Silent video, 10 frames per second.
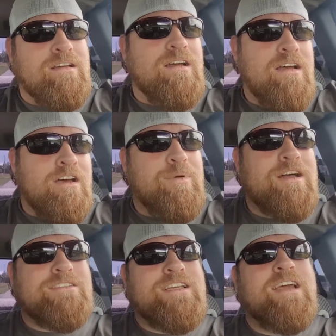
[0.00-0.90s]
How
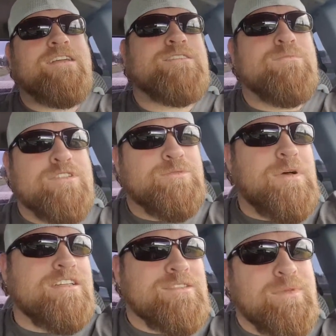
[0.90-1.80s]
about taking some
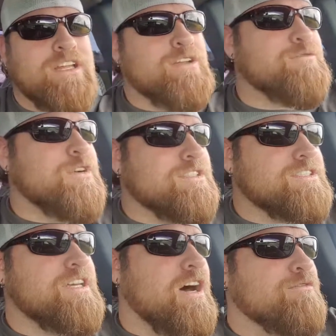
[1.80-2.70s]
responsibility for
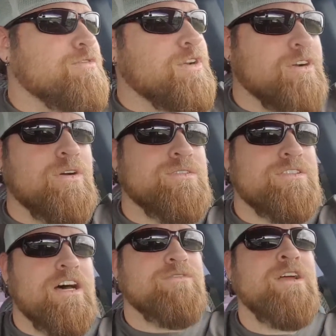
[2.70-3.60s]
yourself, for your own
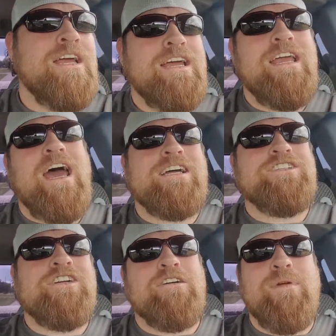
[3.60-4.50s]
stuff? Yeah,
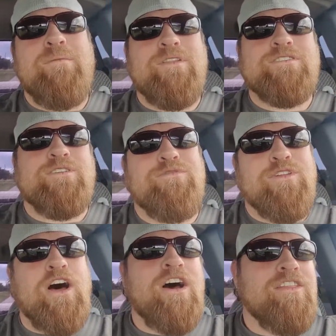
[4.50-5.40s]
sure, maybe there's a
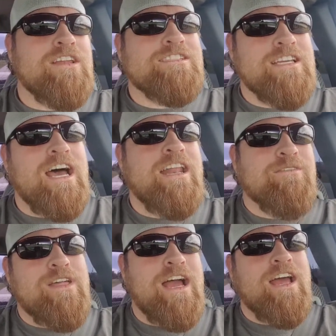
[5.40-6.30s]
flaw in the design of
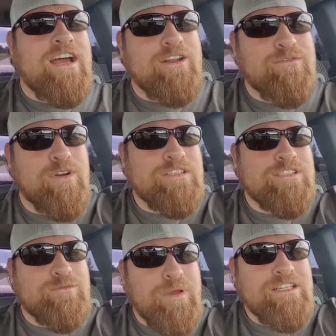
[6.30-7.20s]
that kind of front
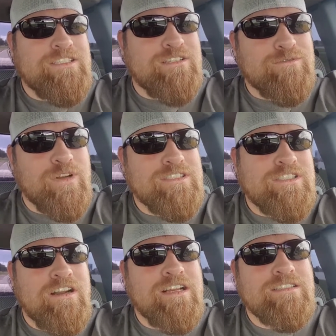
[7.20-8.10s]
suspension and front
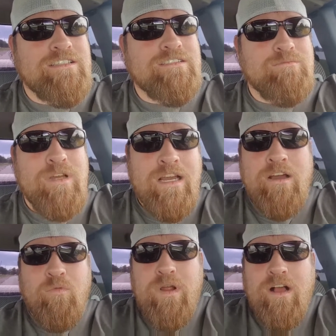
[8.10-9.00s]
steering system.
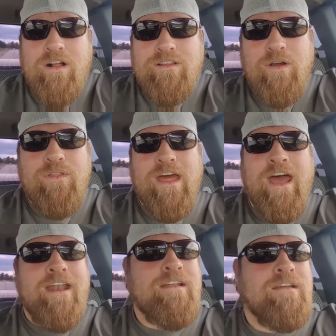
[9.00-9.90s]
We all know that.
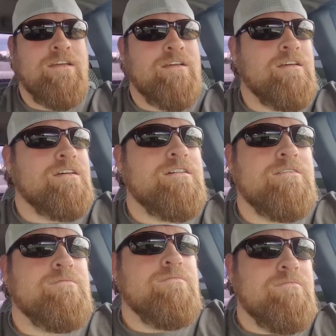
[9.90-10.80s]

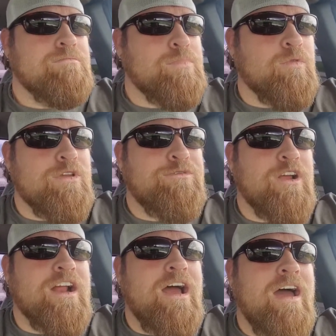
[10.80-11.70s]
But we
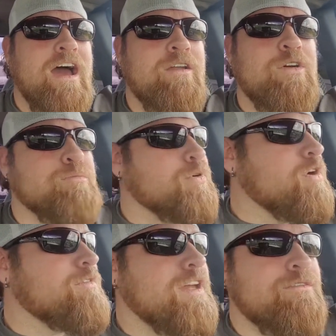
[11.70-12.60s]
figured out how to
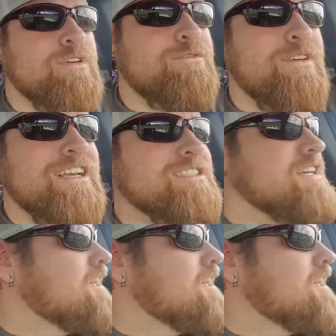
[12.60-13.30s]
improve it, and we fixed it.